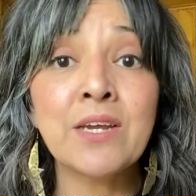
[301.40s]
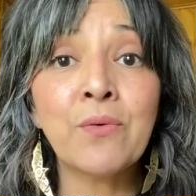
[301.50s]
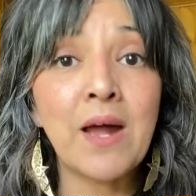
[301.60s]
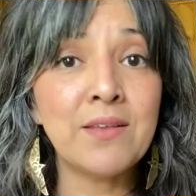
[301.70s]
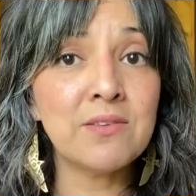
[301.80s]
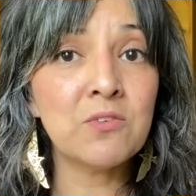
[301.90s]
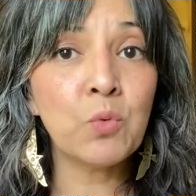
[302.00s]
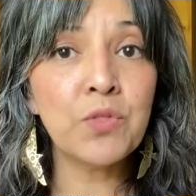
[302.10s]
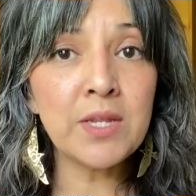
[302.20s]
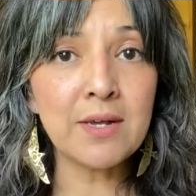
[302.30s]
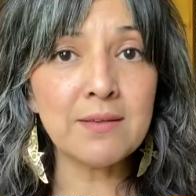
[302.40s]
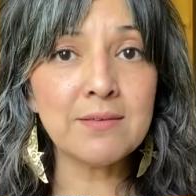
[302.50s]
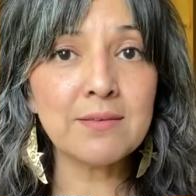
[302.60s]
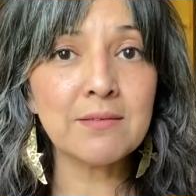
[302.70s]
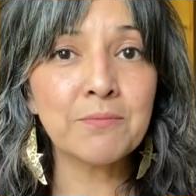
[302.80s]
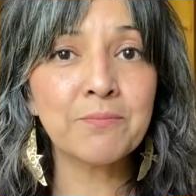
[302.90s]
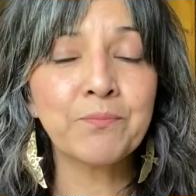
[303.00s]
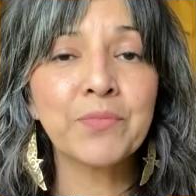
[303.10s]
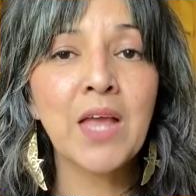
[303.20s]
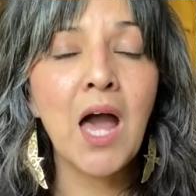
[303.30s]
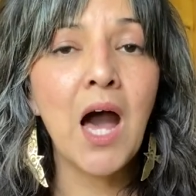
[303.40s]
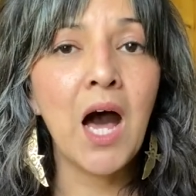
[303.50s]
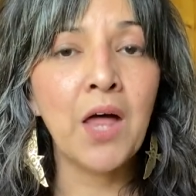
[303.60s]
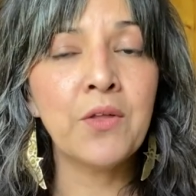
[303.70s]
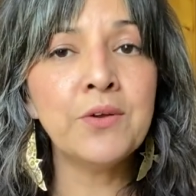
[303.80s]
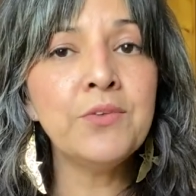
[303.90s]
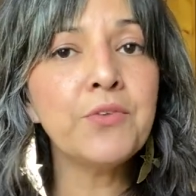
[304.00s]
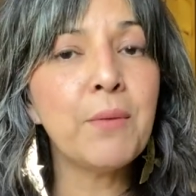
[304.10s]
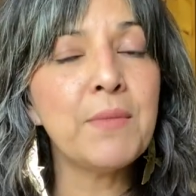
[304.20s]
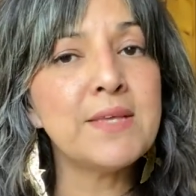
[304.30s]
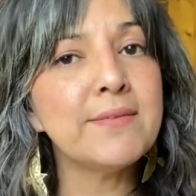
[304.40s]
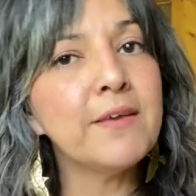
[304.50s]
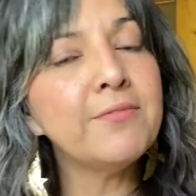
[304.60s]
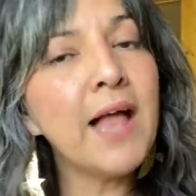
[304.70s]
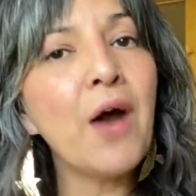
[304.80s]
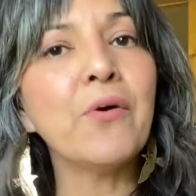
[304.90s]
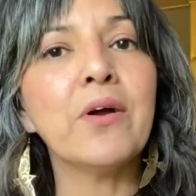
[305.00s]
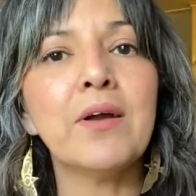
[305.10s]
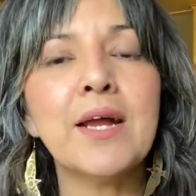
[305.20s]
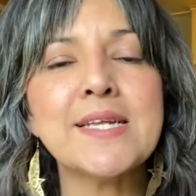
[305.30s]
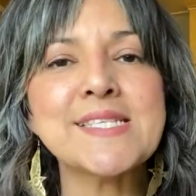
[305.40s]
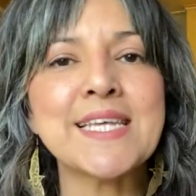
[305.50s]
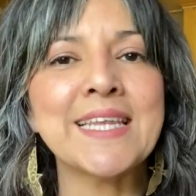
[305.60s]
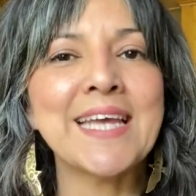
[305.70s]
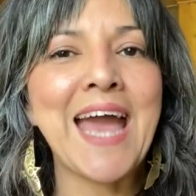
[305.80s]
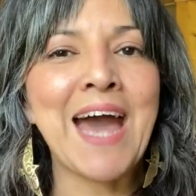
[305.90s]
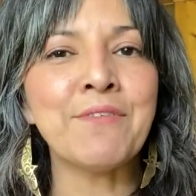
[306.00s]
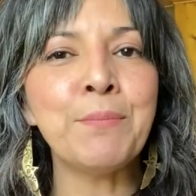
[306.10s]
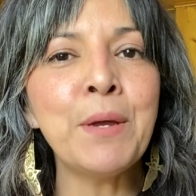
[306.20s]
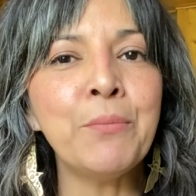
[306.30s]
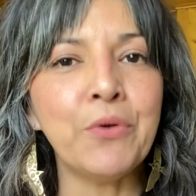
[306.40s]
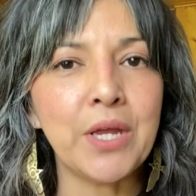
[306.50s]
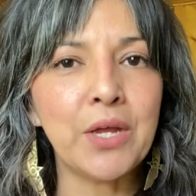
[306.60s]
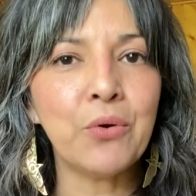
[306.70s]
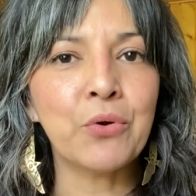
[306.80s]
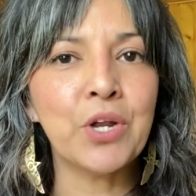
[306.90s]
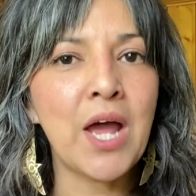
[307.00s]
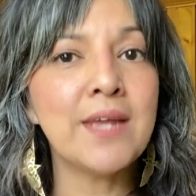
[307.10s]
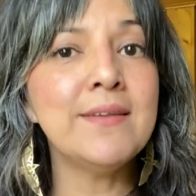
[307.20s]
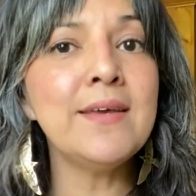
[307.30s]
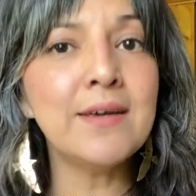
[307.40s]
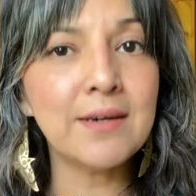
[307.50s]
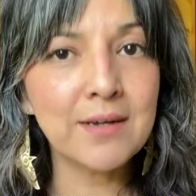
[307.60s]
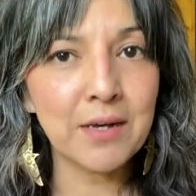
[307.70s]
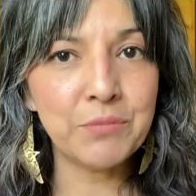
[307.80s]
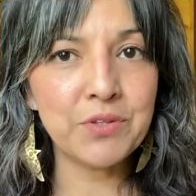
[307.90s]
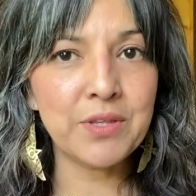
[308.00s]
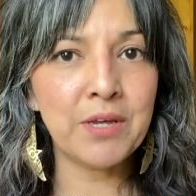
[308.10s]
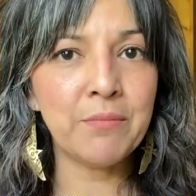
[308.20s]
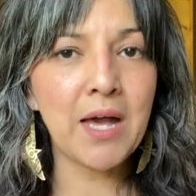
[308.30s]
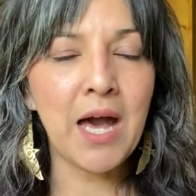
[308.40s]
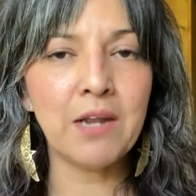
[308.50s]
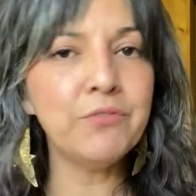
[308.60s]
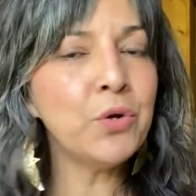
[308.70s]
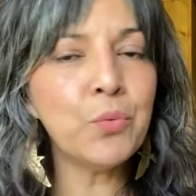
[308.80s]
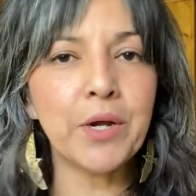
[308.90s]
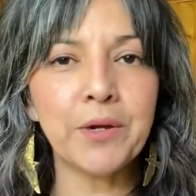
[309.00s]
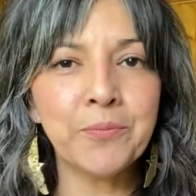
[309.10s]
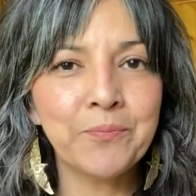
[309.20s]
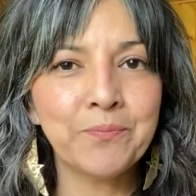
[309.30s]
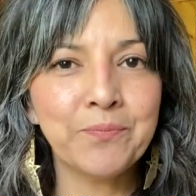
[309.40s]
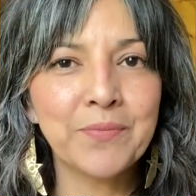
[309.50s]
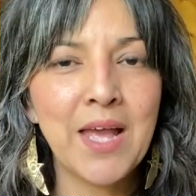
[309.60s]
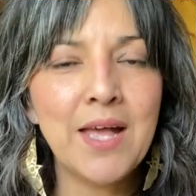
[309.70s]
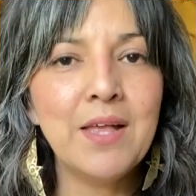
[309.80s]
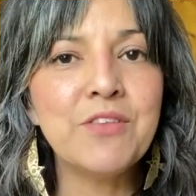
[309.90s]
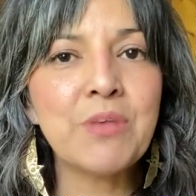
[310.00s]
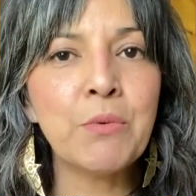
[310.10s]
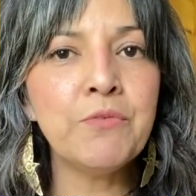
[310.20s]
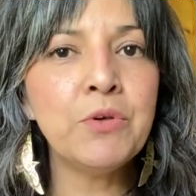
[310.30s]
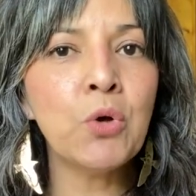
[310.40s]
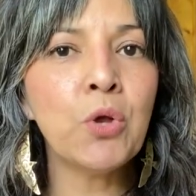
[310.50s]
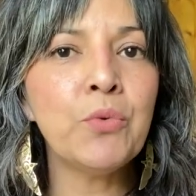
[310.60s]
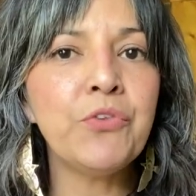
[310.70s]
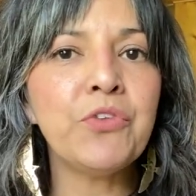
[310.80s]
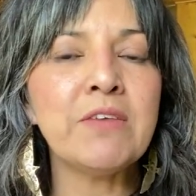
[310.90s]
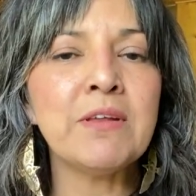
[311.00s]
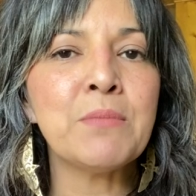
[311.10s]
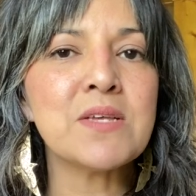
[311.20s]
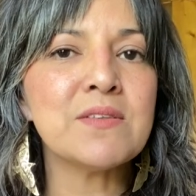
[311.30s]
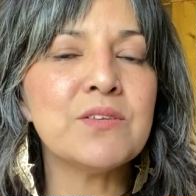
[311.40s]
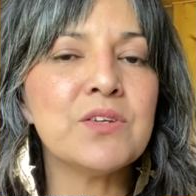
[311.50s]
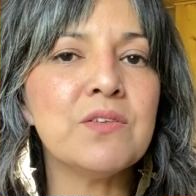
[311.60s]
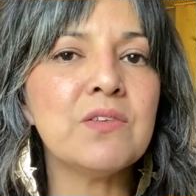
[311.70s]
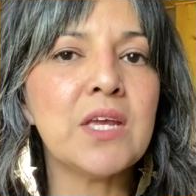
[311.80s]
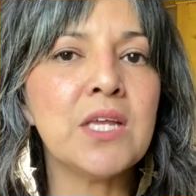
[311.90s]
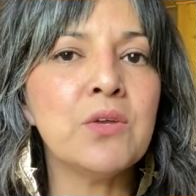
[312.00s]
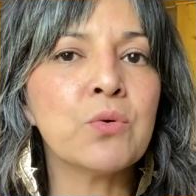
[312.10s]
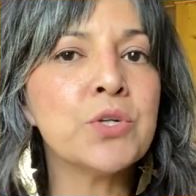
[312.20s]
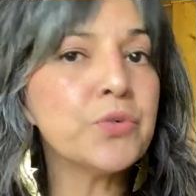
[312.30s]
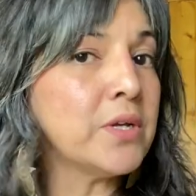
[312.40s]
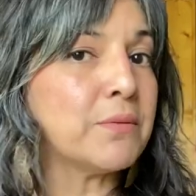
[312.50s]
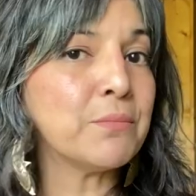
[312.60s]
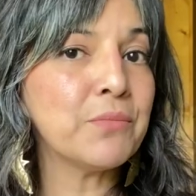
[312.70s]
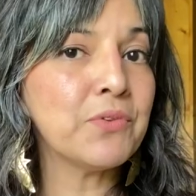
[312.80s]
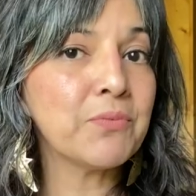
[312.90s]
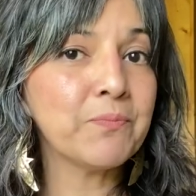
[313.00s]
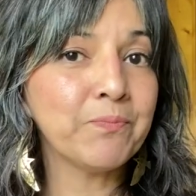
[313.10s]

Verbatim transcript: arises within us. Others may see a flower and suddenly have a memory or an idea come to them out of nowhere. Some of you are receiving messages in your dreams.